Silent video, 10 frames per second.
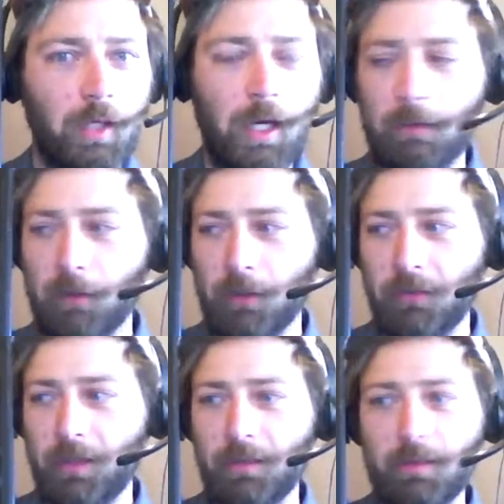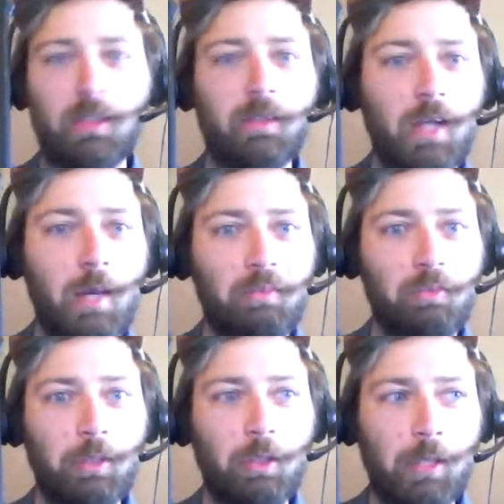or the top
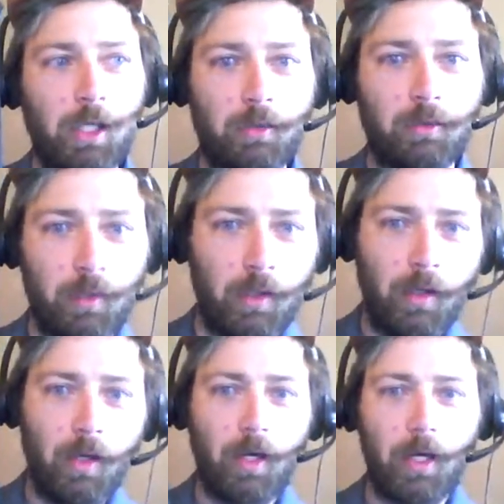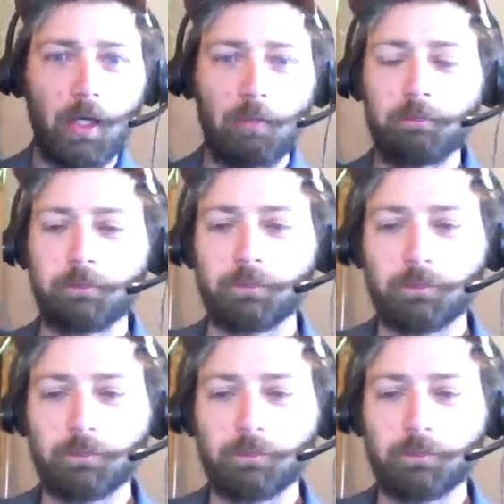of a beer bottle. And